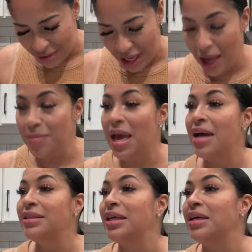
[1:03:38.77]
help me
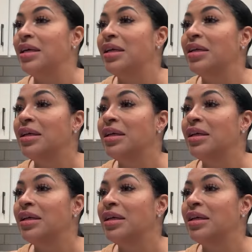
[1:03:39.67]
out, son.